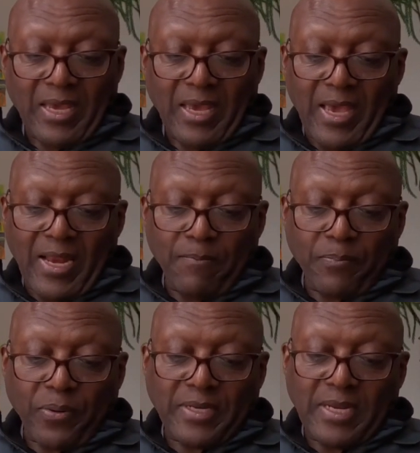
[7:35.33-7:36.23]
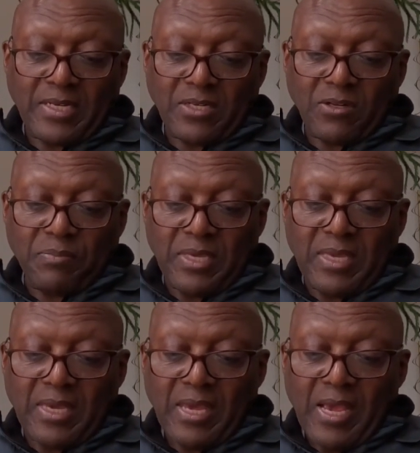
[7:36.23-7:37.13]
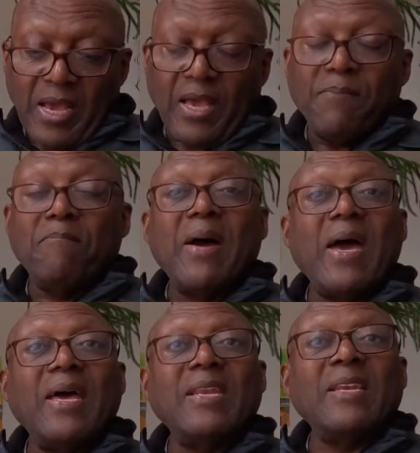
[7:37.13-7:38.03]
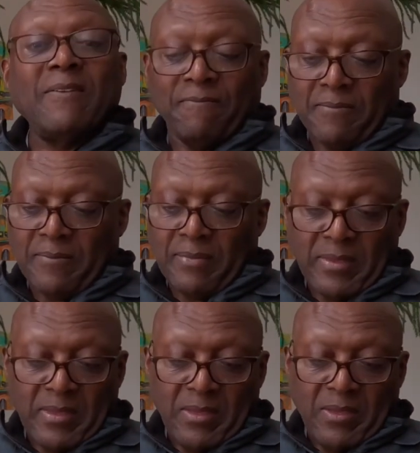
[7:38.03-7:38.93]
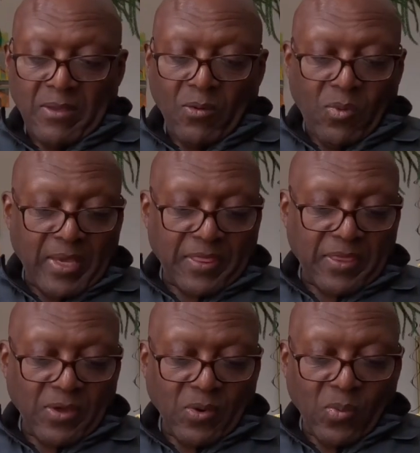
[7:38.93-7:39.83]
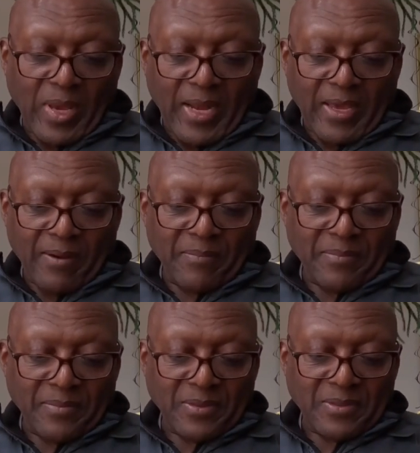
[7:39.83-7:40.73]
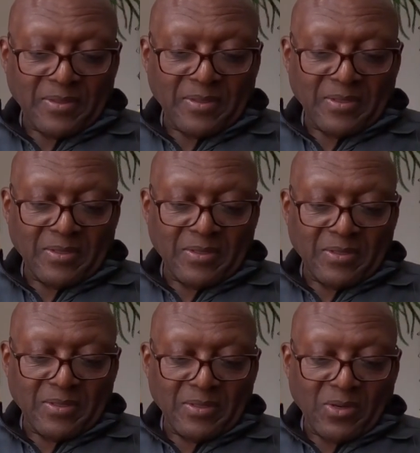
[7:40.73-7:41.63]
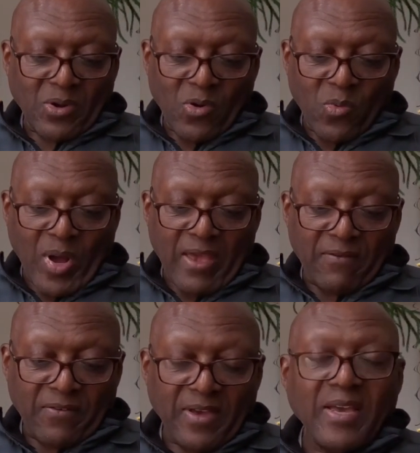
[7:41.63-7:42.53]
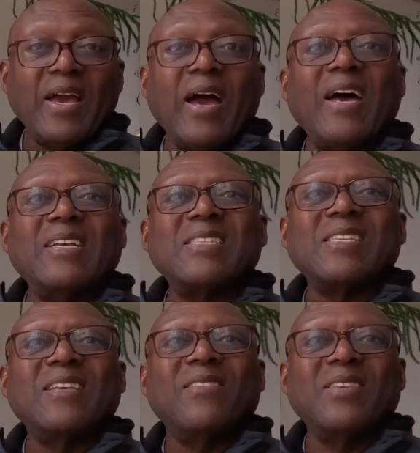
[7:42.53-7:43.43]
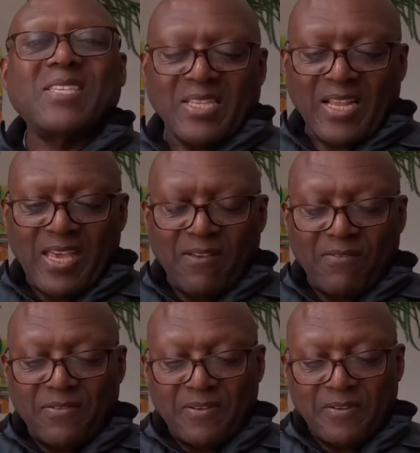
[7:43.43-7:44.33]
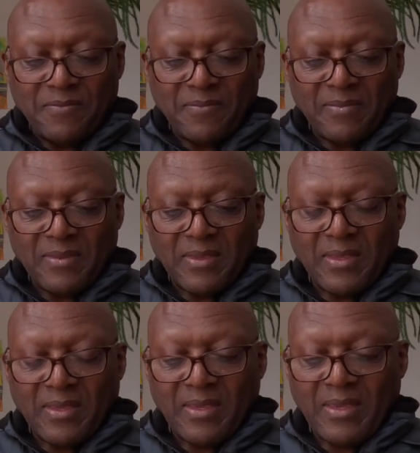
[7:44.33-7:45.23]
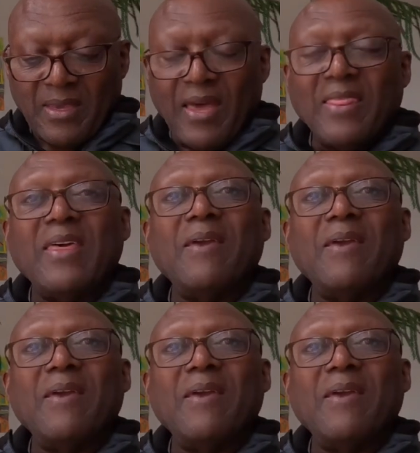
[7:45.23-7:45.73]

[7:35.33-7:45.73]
Helen pretended to be a man with William, her wife, as the slave. And